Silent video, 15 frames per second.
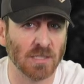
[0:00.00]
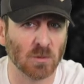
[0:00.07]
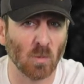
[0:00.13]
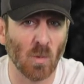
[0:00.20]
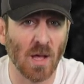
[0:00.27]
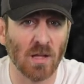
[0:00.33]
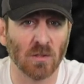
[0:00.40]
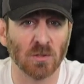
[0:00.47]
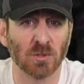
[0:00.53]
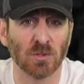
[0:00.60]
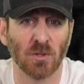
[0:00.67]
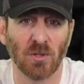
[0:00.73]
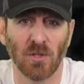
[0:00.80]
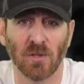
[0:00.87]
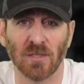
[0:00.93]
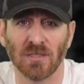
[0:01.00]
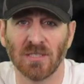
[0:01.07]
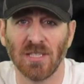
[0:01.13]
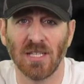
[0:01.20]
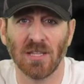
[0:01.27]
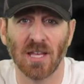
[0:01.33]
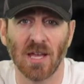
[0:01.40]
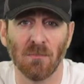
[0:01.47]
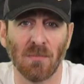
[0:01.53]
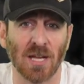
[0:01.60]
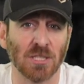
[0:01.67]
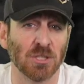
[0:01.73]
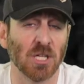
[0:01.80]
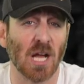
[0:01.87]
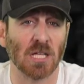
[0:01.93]
as well so that you could see that
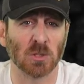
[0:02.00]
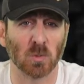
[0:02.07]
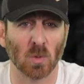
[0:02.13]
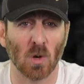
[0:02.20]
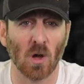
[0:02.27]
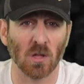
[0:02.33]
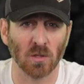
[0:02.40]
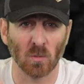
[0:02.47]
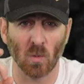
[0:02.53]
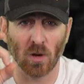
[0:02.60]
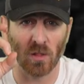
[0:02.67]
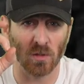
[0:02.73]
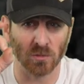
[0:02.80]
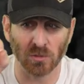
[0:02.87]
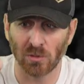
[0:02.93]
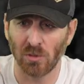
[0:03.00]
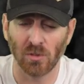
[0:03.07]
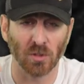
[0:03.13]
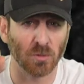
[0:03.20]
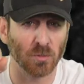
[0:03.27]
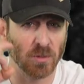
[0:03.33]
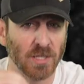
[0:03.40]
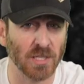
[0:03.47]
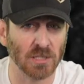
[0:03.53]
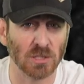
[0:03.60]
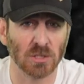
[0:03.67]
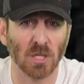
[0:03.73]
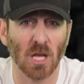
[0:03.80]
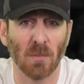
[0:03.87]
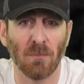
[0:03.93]
my shots were all in one of those two to three
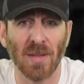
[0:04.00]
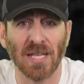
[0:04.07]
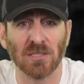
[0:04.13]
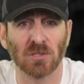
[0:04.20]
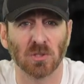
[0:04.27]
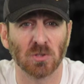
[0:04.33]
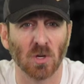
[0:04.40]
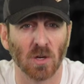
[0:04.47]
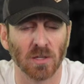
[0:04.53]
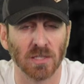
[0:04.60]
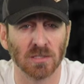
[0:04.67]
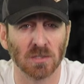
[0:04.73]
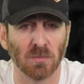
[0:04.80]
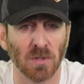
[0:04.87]
inch paster targets,